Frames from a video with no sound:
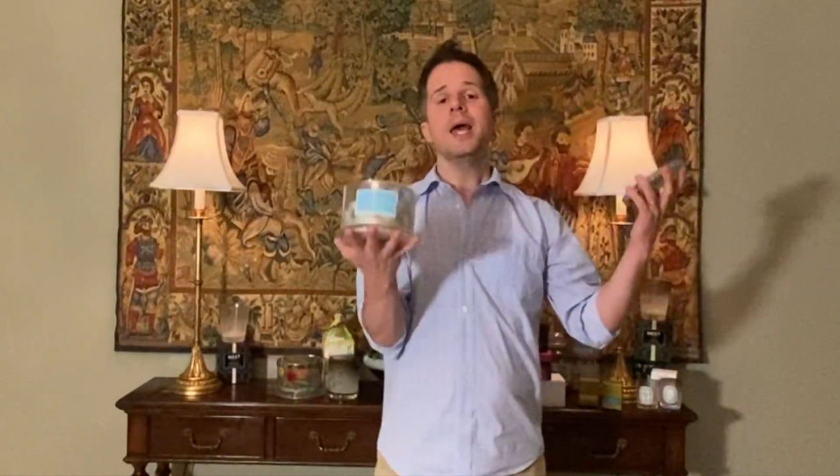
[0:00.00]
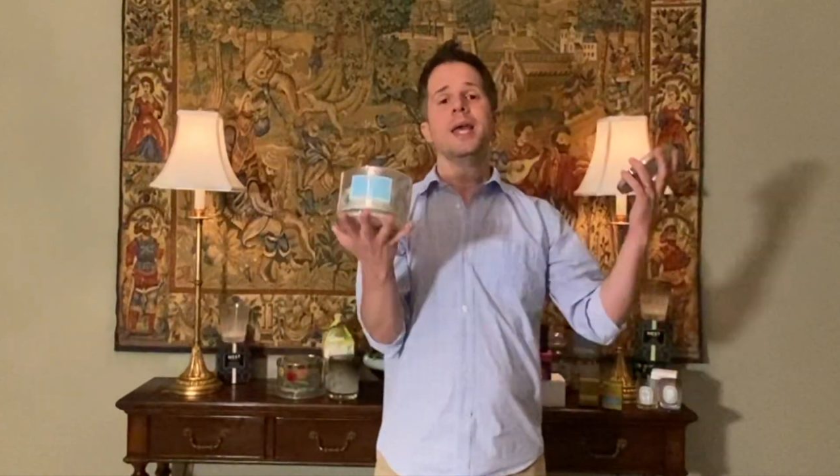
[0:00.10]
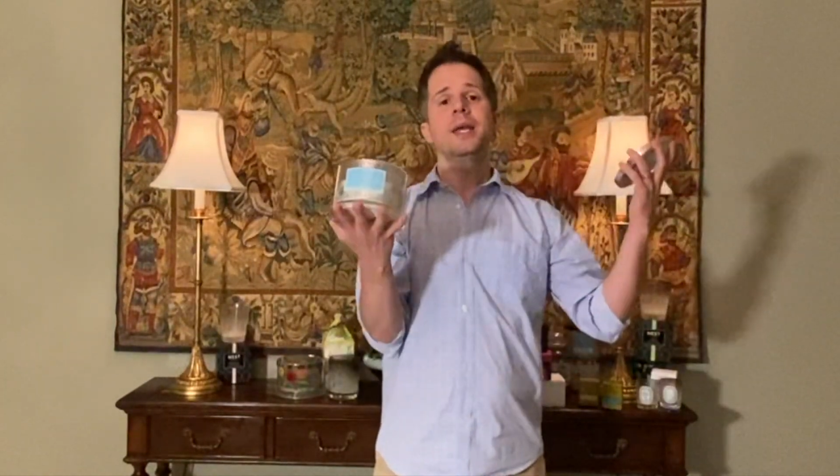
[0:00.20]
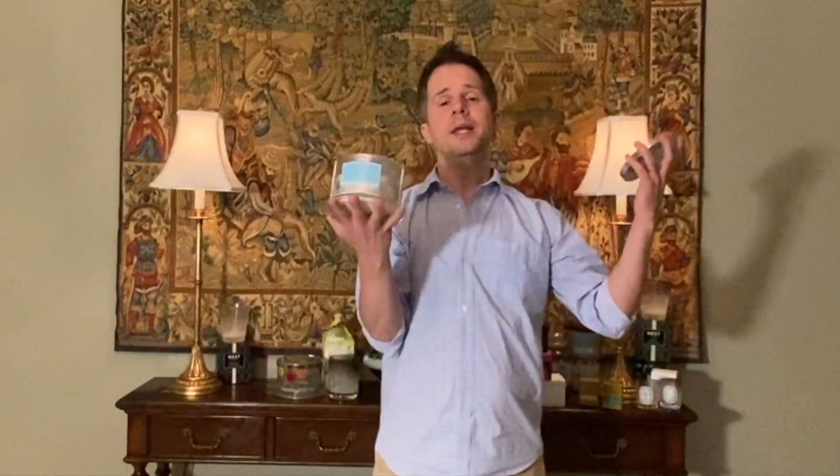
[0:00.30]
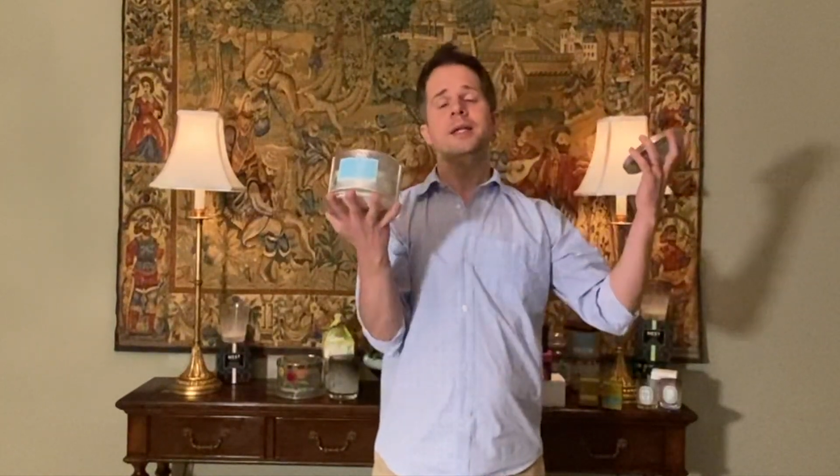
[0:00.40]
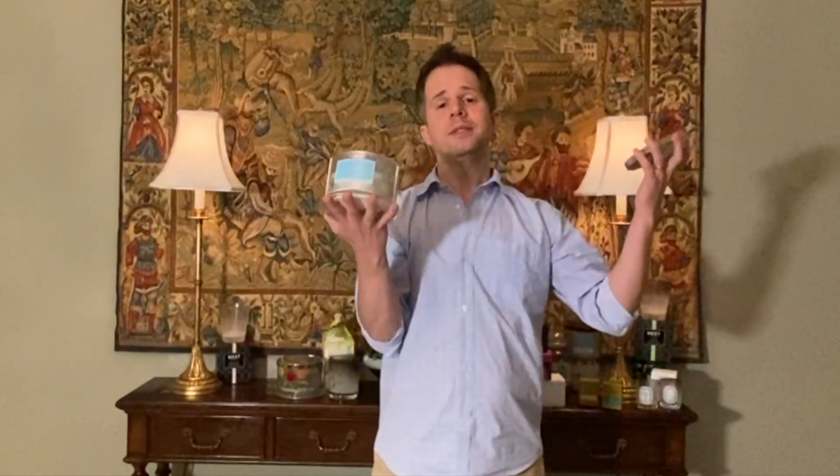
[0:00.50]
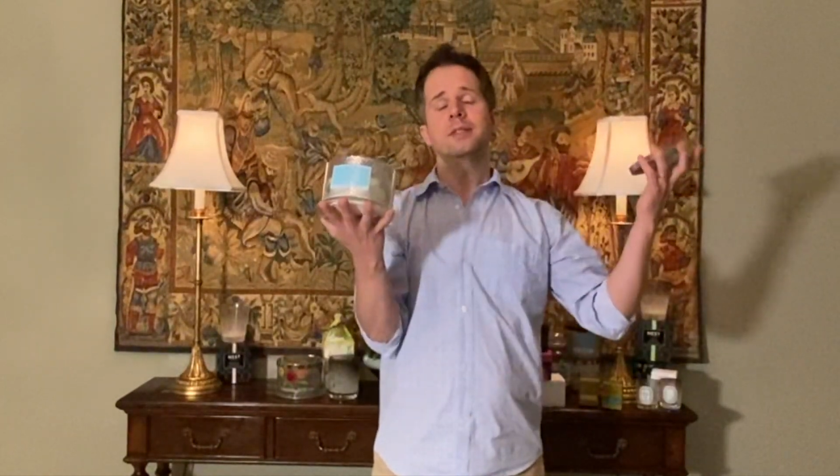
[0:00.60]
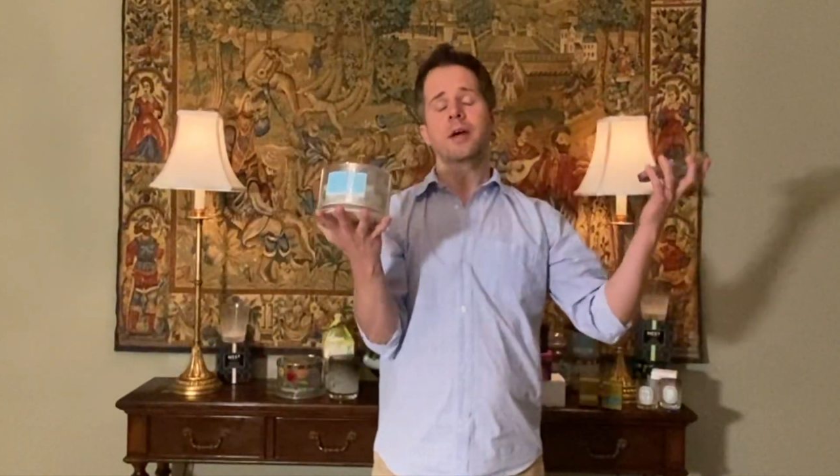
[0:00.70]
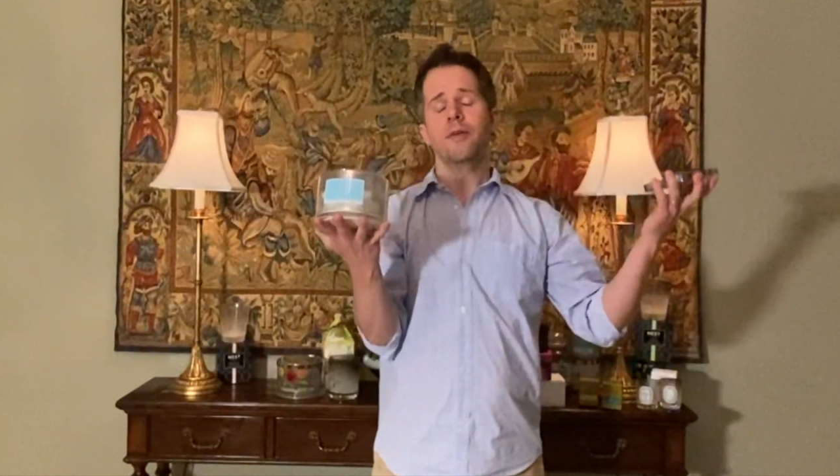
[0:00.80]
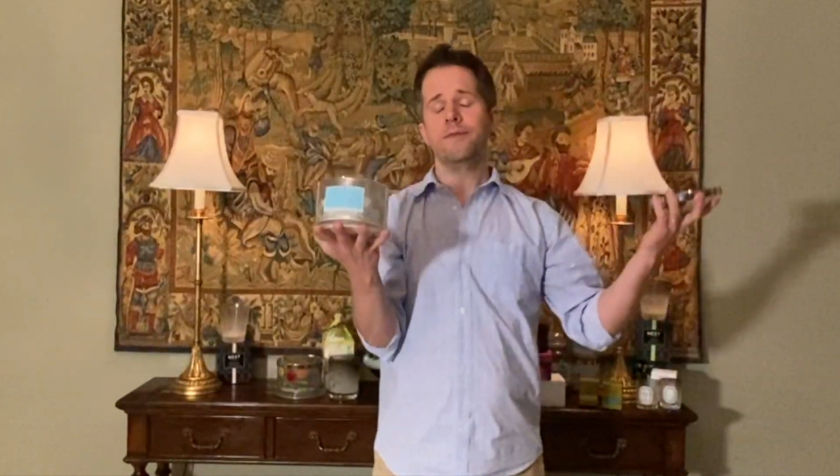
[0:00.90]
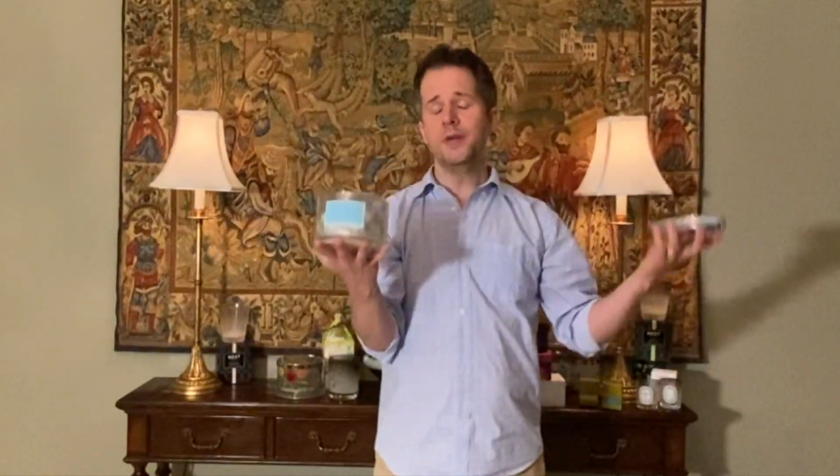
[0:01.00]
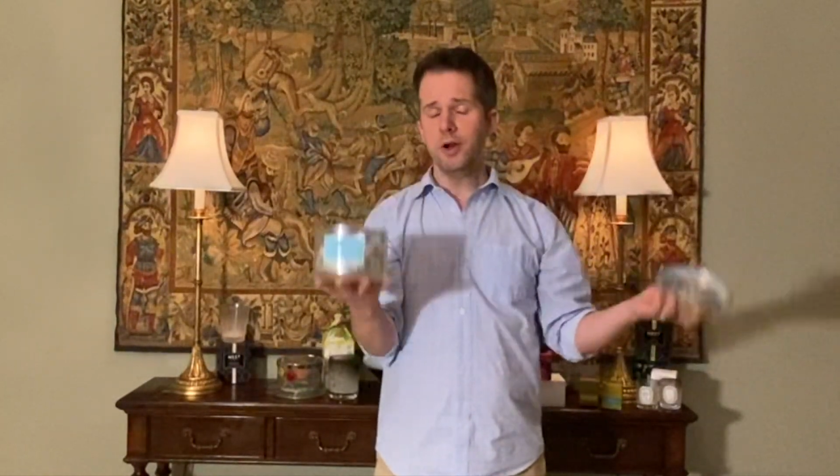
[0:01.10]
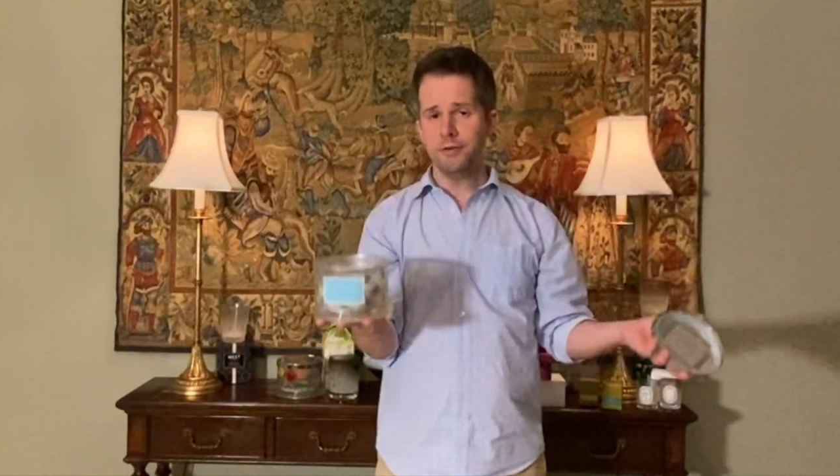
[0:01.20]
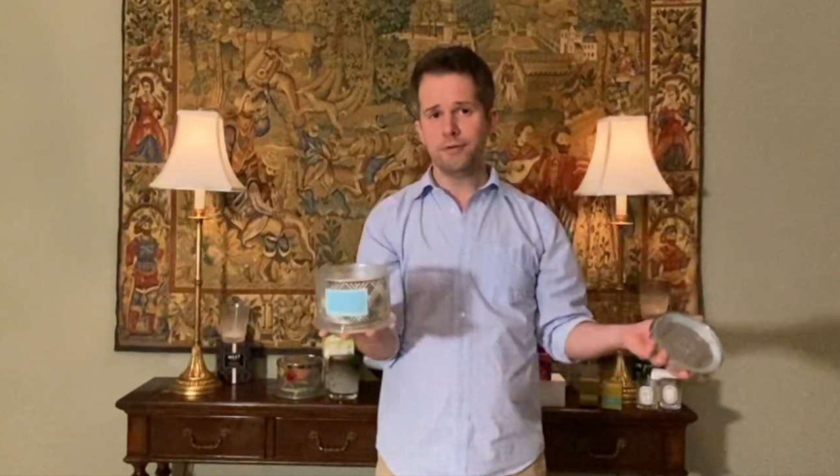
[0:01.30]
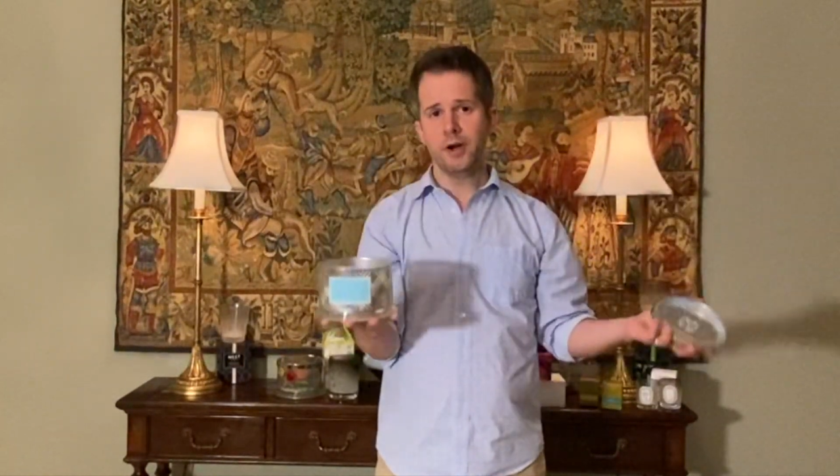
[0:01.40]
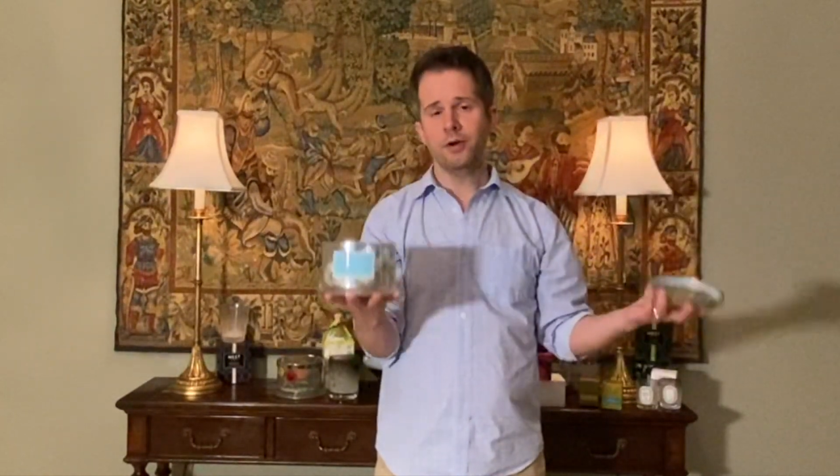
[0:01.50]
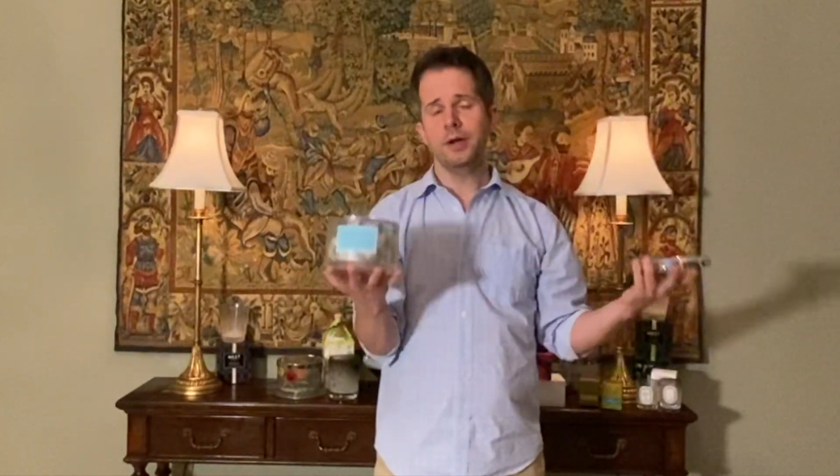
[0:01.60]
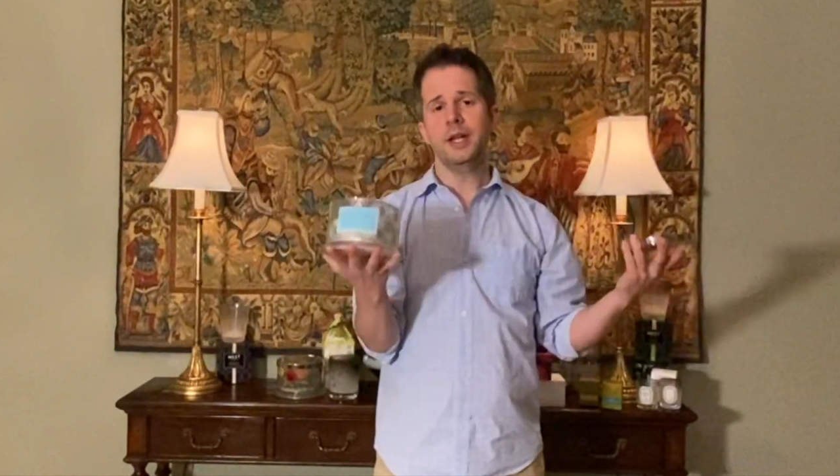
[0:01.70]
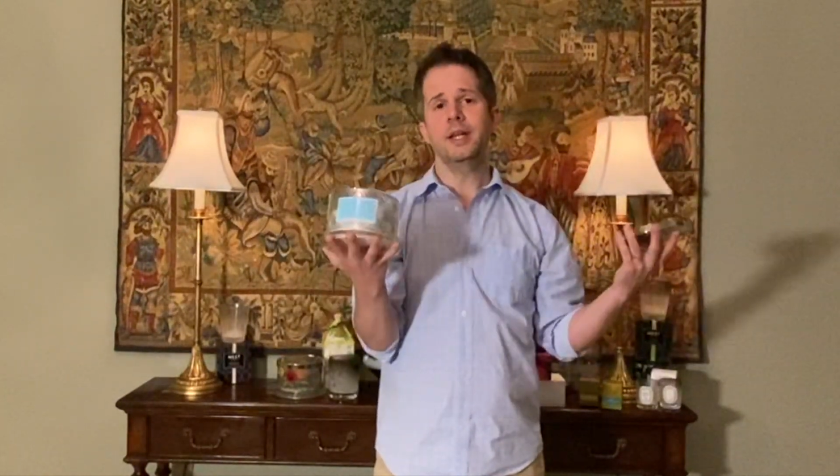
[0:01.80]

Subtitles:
It is very fragrant.